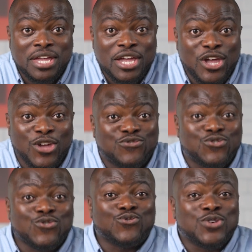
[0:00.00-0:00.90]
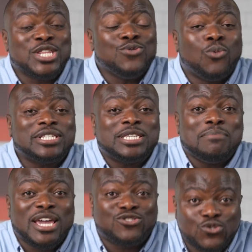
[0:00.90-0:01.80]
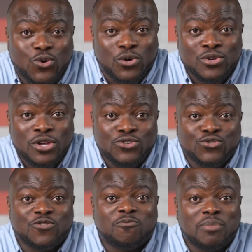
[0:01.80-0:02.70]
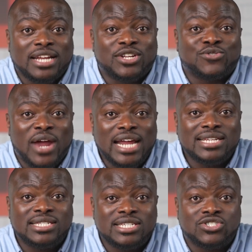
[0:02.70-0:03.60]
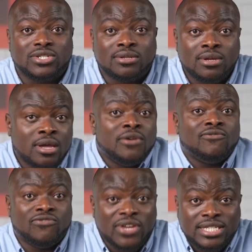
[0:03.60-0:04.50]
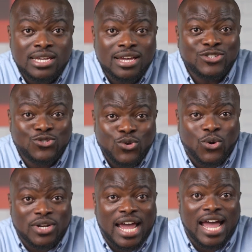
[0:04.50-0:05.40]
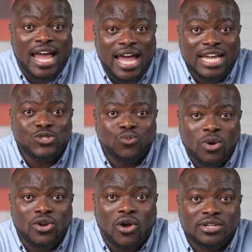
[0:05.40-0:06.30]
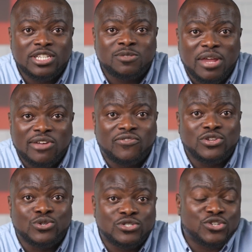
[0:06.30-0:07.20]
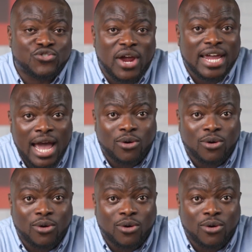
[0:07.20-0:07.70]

if you really want to make sure you've made the right decision, visit a store that has one on display for you to try out.